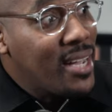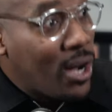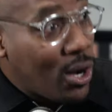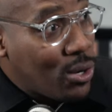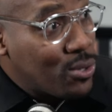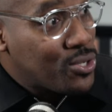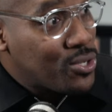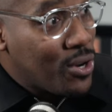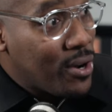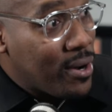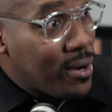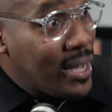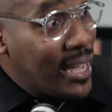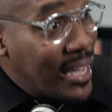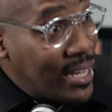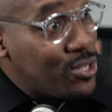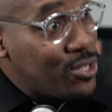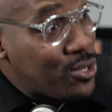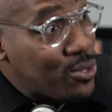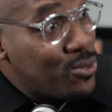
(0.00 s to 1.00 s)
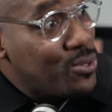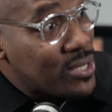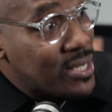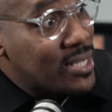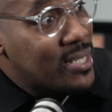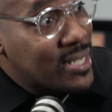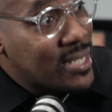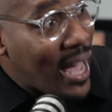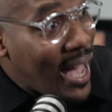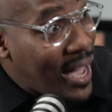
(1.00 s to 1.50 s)
culture into
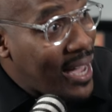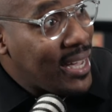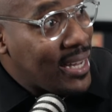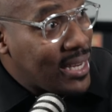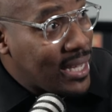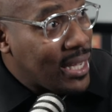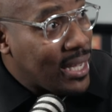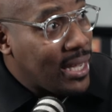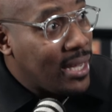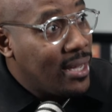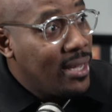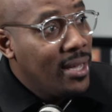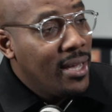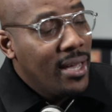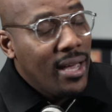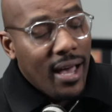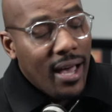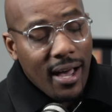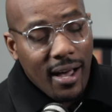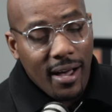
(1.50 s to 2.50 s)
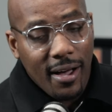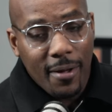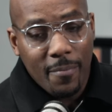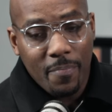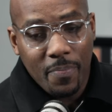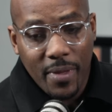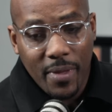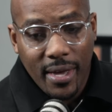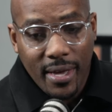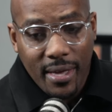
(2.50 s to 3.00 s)
society,
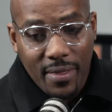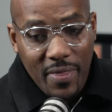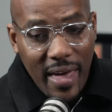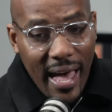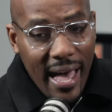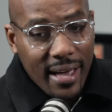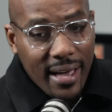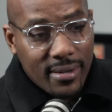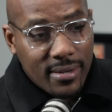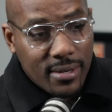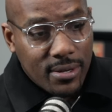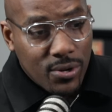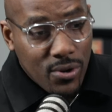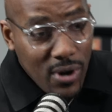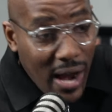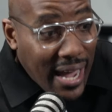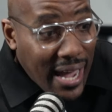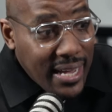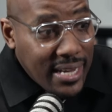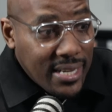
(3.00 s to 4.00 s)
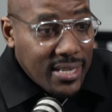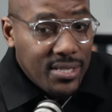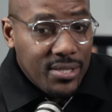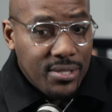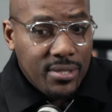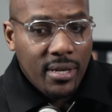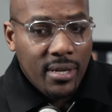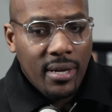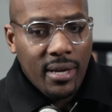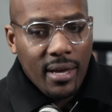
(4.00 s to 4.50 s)
that
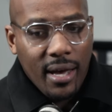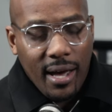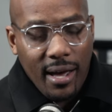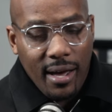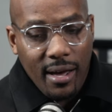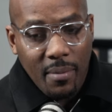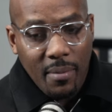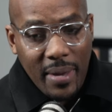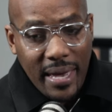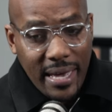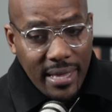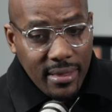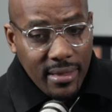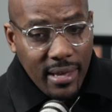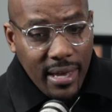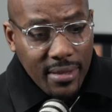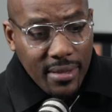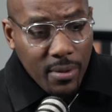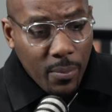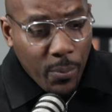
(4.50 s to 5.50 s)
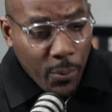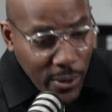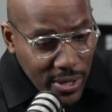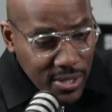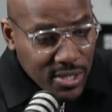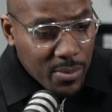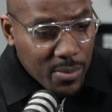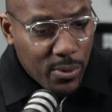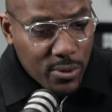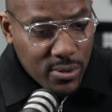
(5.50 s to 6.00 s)
Christ and the
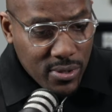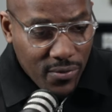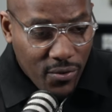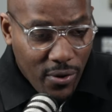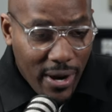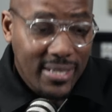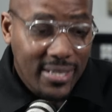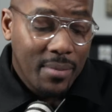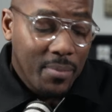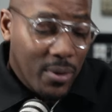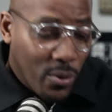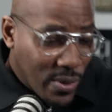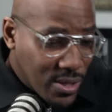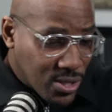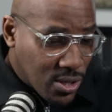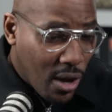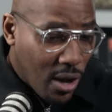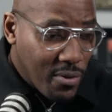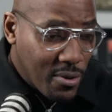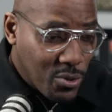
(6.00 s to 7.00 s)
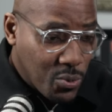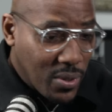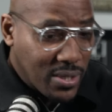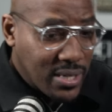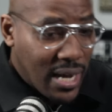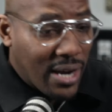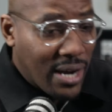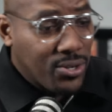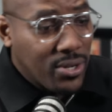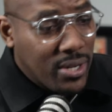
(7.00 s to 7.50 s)
principles of Christ. I mean, we saw this with
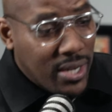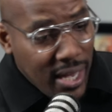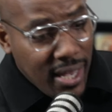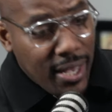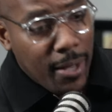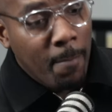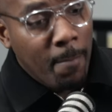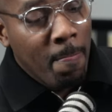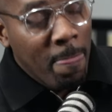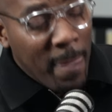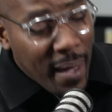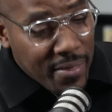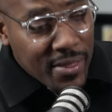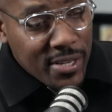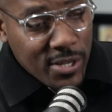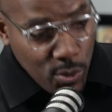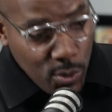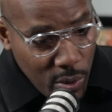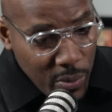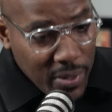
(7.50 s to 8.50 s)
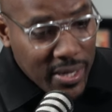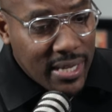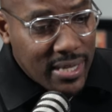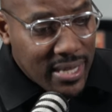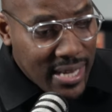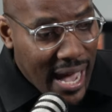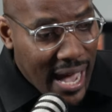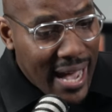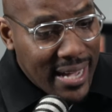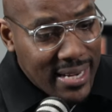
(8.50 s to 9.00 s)
Dr. King. This is where we get
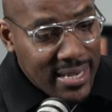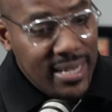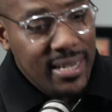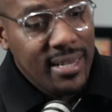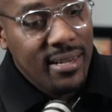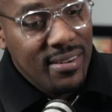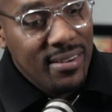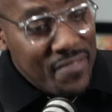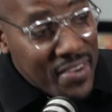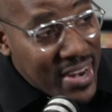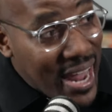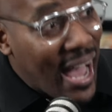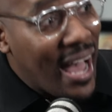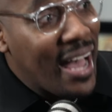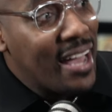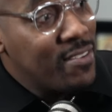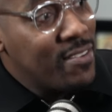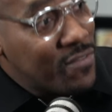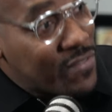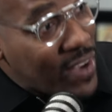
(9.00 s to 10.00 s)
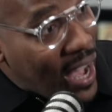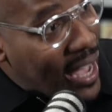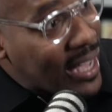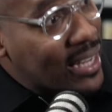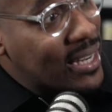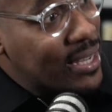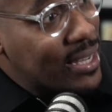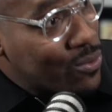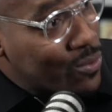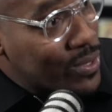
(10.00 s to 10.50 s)
the idea of
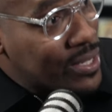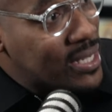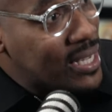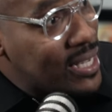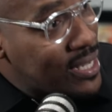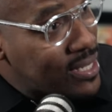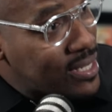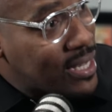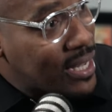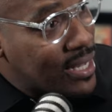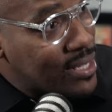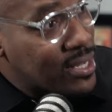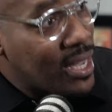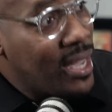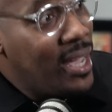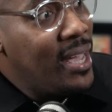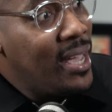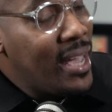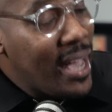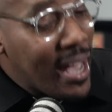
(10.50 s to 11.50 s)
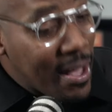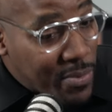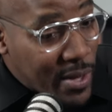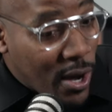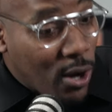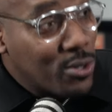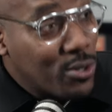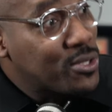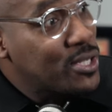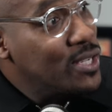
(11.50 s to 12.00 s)
nonviolent resistance, and the
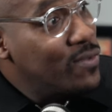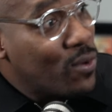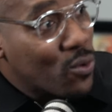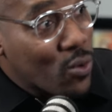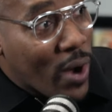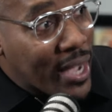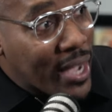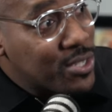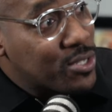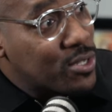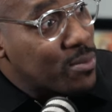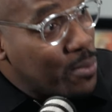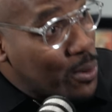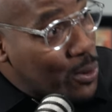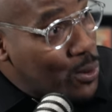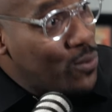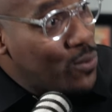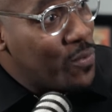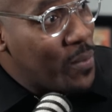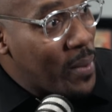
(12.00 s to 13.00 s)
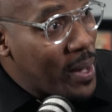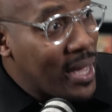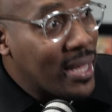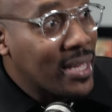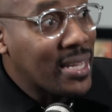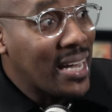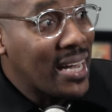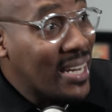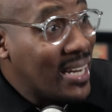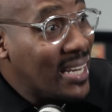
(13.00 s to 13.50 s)
whole civil rights
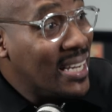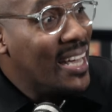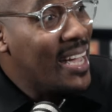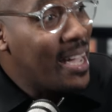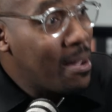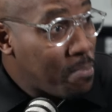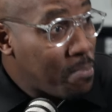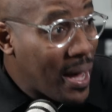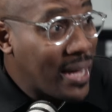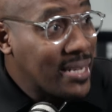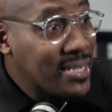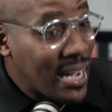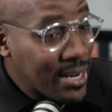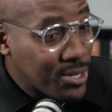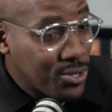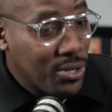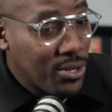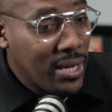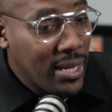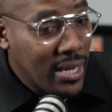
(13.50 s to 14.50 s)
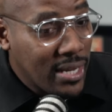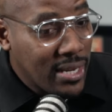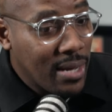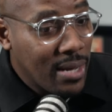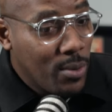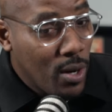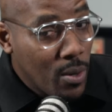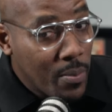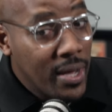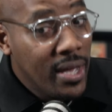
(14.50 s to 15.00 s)
movement, kind of led by Dr. King in
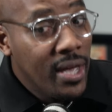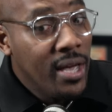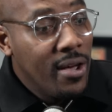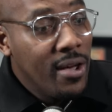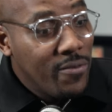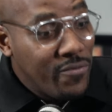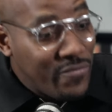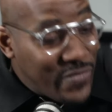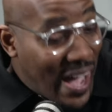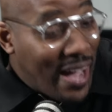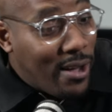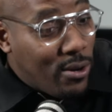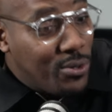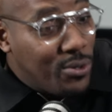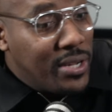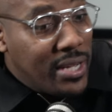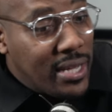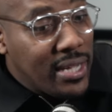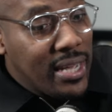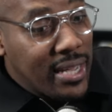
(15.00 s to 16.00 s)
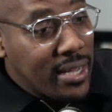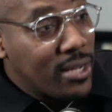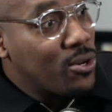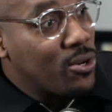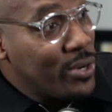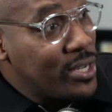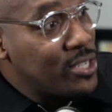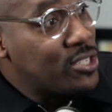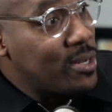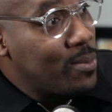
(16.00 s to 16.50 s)
that moment, founded in
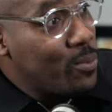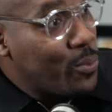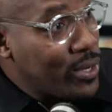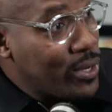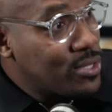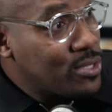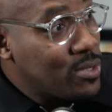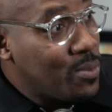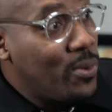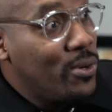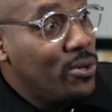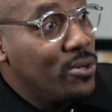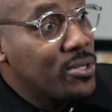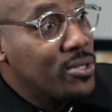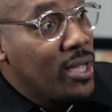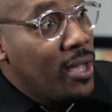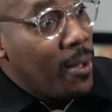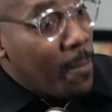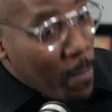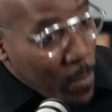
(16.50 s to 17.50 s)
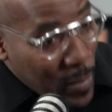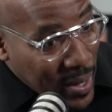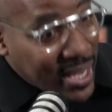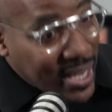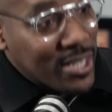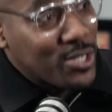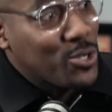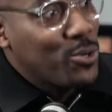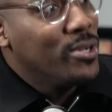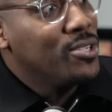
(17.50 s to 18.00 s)
Christian principles,
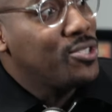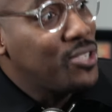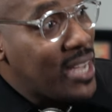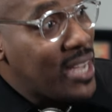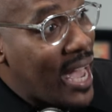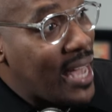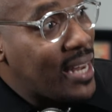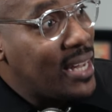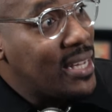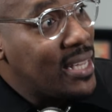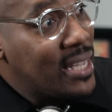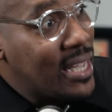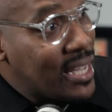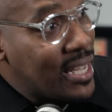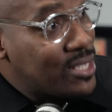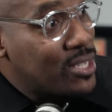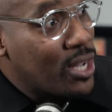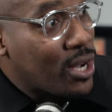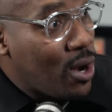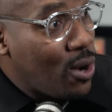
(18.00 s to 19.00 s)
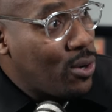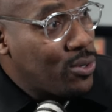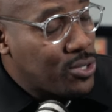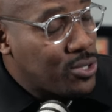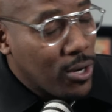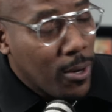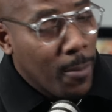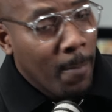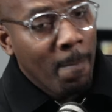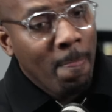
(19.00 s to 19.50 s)
because Christianity is a
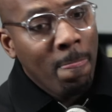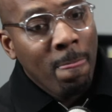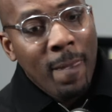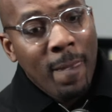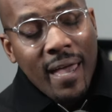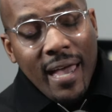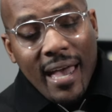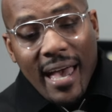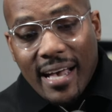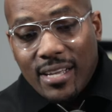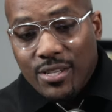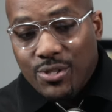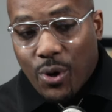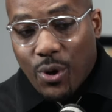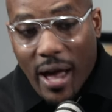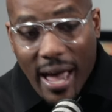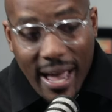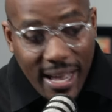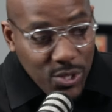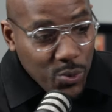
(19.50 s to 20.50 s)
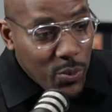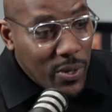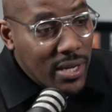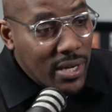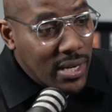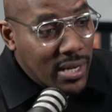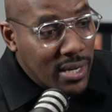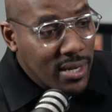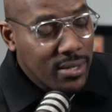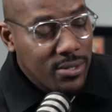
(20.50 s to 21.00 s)
culture. And so as we
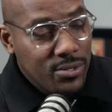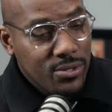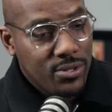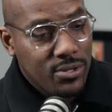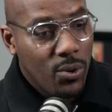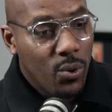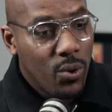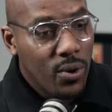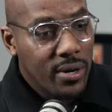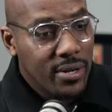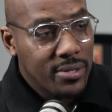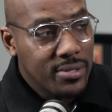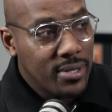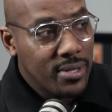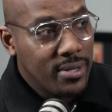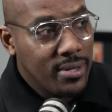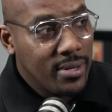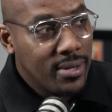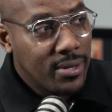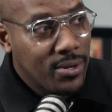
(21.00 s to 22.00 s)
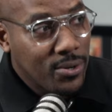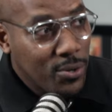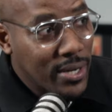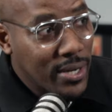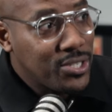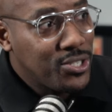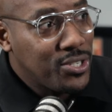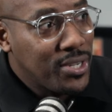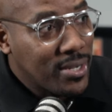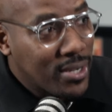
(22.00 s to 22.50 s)
look towards
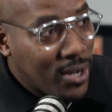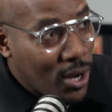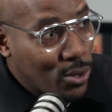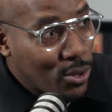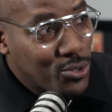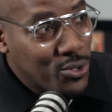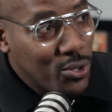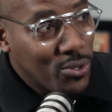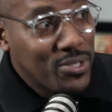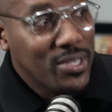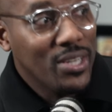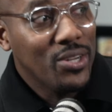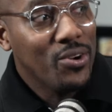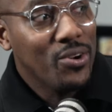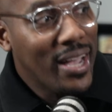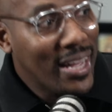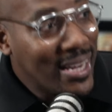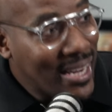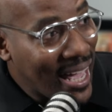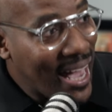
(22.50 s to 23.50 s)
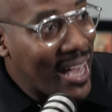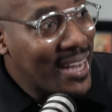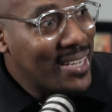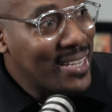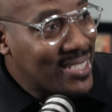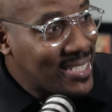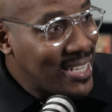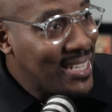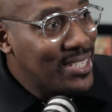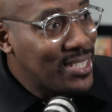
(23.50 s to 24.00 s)
Christian Cultural Center Atlanta,
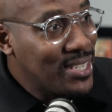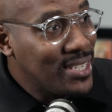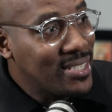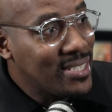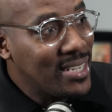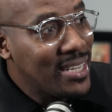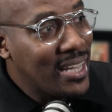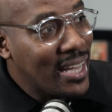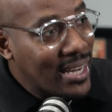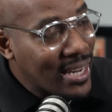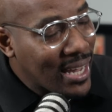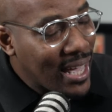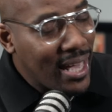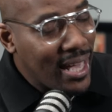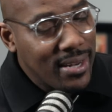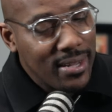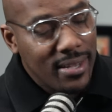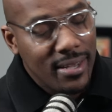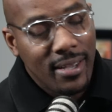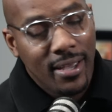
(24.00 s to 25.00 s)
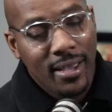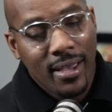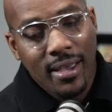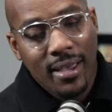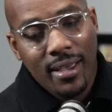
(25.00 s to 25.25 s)
CCC Atlanta,